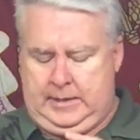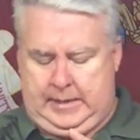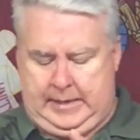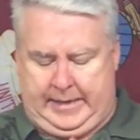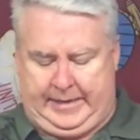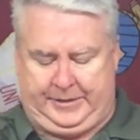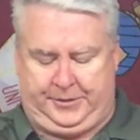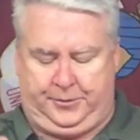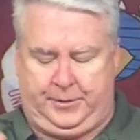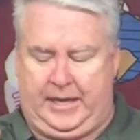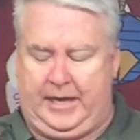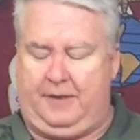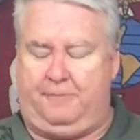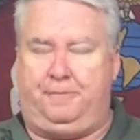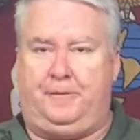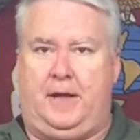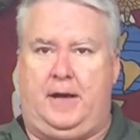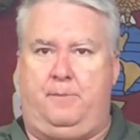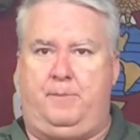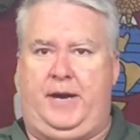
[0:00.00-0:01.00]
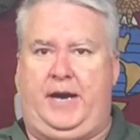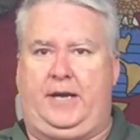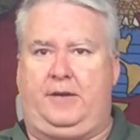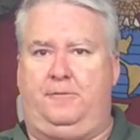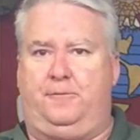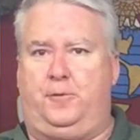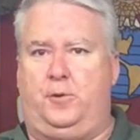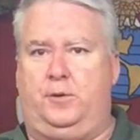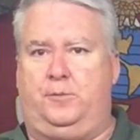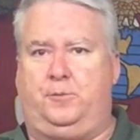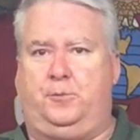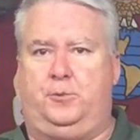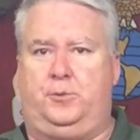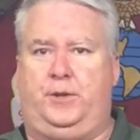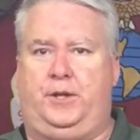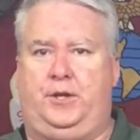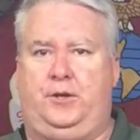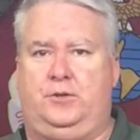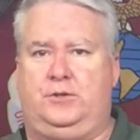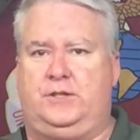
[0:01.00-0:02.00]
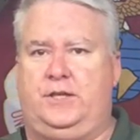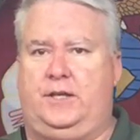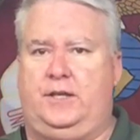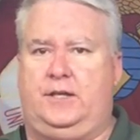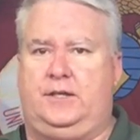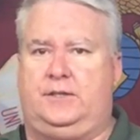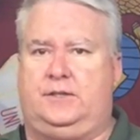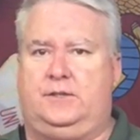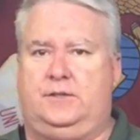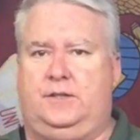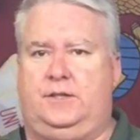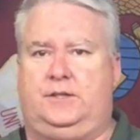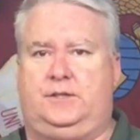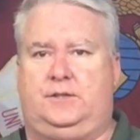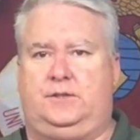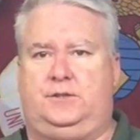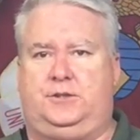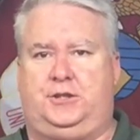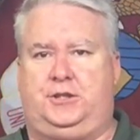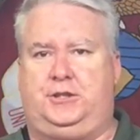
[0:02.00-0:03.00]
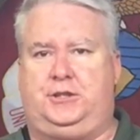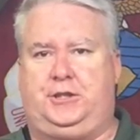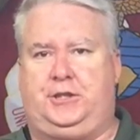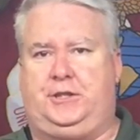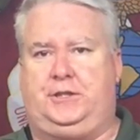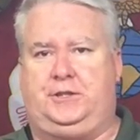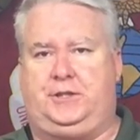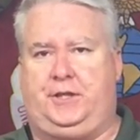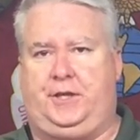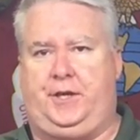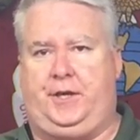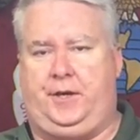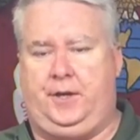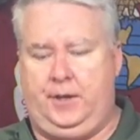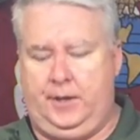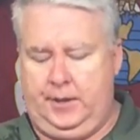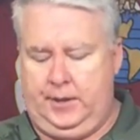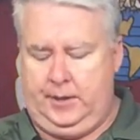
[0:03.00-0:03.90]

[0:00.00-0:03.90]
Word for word: I do kind of flop back and forth between using this GG&G